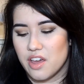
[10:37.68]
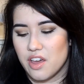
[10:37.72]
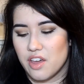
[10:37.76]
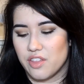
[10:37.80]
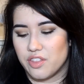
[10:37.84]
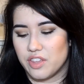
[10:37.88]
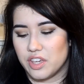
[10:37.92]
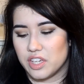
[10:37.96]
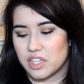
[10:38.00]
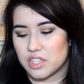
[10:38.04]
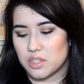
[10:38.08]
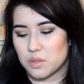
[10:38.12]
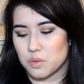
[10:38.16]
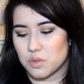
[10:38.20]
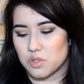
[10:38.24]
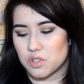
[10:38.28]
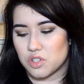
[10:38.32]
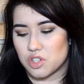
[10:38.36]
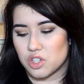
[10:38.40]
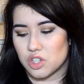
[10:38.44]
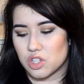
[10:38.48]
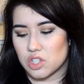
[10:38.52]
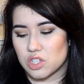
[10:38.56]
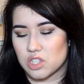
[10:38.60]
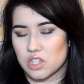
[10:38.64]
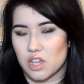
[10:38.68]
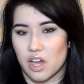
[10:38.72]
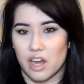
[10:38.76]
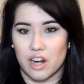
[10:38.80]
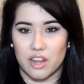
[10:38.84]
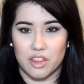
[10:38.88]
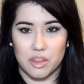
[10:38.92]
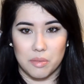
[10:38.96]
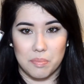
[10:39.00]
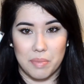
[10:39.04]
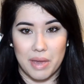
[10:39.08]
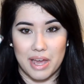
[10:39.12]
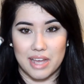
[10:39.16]
this was just kind of
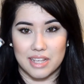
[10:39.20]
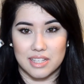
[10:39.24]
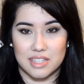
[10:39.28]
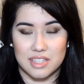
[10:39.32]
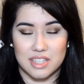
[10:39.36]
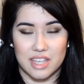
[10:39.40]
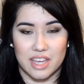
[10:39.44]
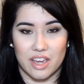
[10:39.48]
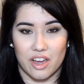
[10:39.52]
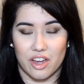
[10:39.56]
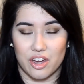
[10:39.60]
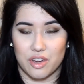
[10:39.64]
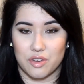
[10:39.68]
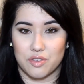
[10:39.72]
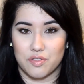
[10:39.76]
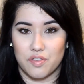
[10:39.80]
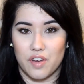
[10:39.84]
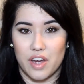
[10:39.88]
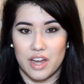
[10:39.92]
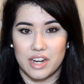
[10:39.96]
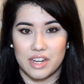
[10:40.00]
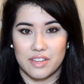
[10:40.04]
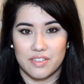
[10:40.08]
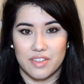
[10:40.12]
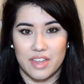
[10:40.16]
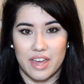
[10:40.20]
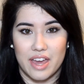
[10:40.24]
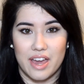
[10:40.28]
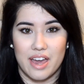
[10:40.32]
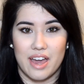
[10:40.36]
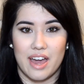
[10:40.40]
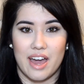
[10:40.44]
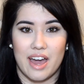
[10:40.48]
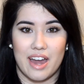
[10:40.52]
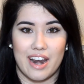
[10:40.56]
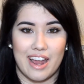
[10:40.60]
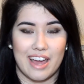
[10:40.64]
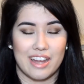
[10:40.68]
the best thing I could find in there,
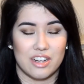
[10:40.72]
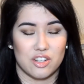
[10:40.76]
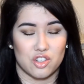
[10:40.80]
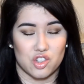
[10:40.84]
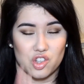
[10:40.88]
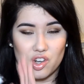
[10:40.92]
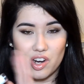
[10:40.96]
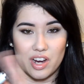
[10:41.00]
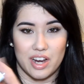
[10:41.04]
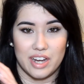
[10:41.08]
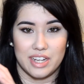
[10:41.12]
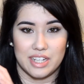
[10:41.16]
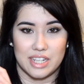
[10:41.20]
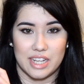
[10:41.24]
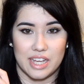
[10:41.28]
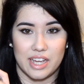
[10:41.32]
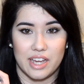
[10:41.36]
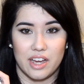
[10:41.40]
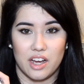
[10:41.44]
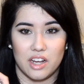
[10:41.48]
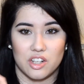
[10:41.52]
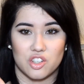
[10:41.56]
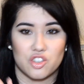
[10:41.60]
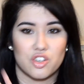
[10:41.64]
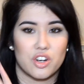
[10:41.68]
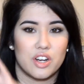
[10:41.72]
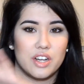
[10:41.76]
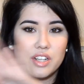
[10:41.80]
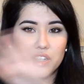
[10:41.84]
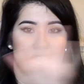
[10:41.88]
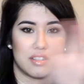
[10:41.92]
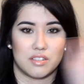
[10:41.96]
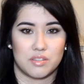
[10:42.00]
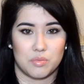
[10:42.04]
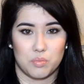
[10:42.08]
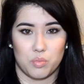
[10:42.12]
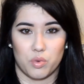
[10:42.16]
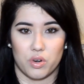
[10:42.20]
and I hadn't tried it. I tried
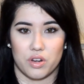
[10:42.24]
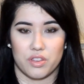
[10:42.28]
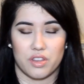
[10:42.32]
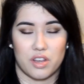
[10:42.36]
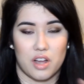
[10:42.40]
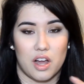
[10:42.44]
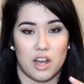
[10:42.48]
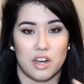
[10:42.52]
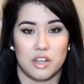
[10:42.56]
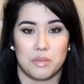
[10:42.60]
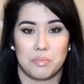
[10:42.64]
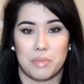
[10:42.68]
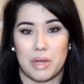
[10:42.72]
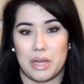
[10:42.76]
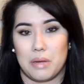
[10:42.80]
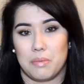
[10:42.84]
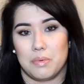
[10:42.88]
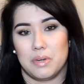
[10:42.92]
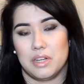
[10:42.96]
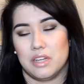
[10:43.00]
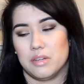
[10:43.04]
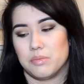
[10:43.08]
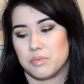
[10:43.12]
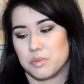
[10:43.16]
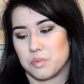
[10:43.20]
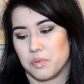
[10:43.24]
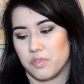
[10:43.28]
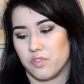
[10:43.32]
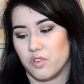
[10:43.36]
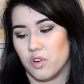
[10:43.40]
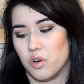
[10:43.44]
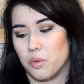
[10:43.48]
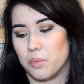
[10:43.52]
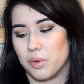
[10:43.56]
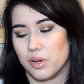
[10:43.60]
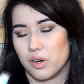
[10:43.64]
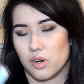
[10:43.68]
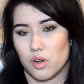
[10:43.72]
one of the coloured Baby Lips
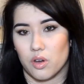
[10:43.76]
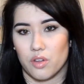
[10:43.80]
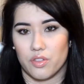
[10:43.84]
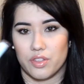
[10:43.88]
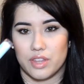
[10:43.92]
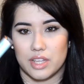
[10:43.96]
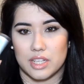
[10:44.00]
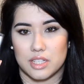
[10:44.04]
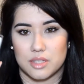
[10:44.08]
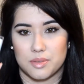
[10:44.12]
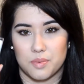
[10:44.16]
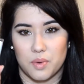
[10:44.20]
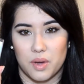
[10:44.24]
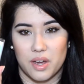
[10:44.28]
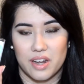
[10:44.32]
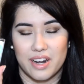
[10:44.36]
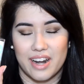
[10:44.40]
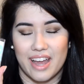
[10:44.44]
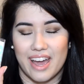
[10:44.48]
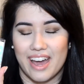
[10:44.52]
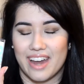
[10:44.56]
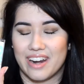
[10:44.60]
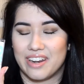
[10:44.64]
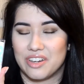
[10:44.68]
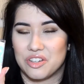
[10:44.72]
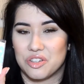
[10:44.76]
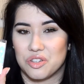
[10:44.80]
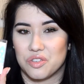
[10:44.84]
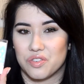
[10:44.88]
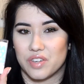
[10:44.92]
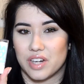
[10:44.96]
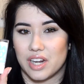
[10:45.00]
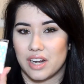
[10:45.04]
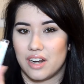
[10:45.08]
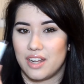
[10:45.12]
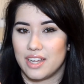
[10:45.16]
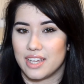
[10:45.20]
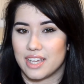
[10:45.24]
before but not this one, and I do
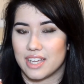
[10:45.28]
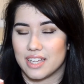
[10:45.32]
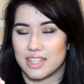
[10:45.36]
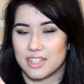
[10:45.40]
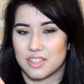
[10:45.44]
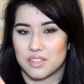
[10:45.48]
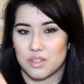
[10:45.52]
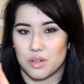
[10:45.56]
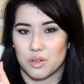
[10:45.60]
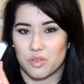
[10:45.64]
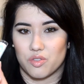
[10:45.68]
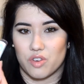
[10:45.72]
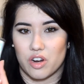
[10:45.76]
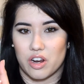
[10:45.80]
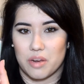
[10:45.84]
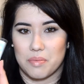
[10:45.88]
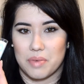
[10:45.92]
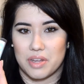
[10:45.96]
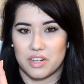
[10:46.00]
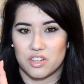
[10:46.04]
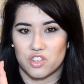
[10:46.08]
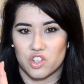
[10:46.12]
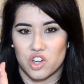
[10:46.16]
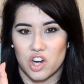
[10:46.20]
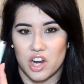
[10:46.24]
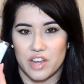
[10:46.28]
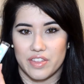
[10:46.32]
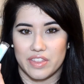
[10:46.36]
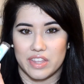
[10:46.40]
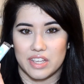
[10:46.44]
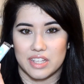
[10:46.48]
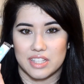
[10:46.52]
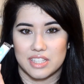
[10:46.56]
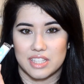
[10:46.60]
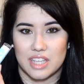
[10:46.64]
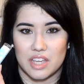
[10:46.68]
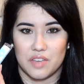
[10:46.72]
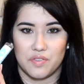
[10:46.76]
really like it, so I'd recommend trying this
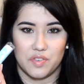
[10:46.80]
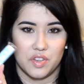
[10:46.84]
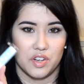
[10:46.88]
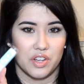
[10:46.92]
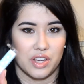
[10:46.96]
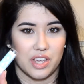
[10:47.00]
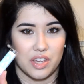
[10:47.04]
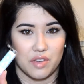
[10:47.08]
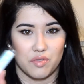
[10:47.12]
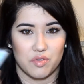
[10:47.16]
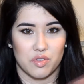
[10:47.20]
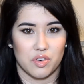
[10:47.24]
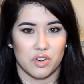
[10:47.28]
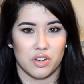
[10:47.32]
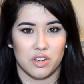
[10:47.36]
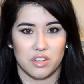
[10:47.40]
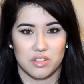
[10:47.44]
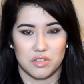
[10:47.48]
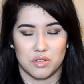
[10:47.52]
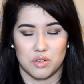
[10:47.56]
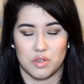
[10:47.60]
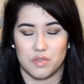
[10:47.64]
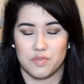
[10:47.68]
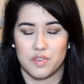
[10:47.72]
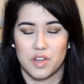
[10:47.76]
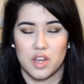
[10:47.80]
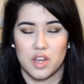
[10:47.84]
if you're looking for a sort of